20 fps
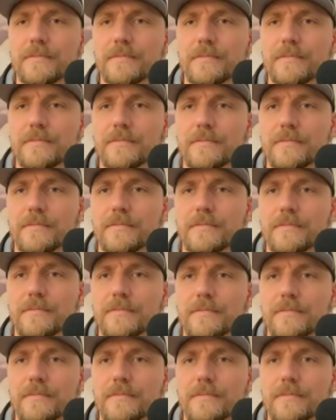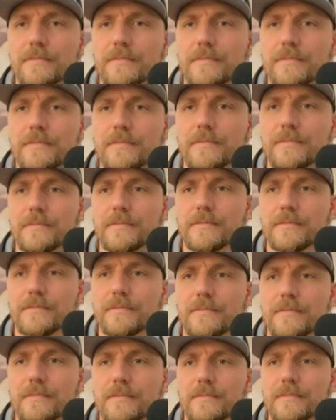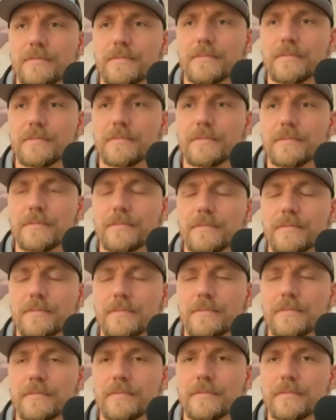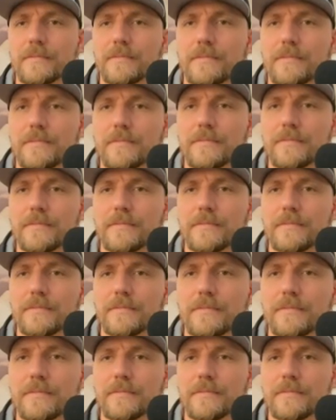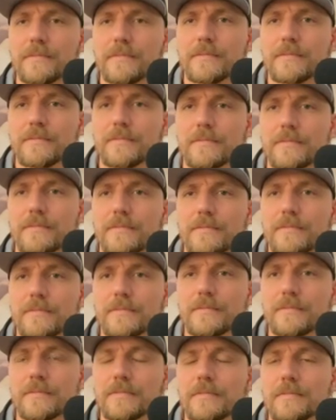This person isn't speaking.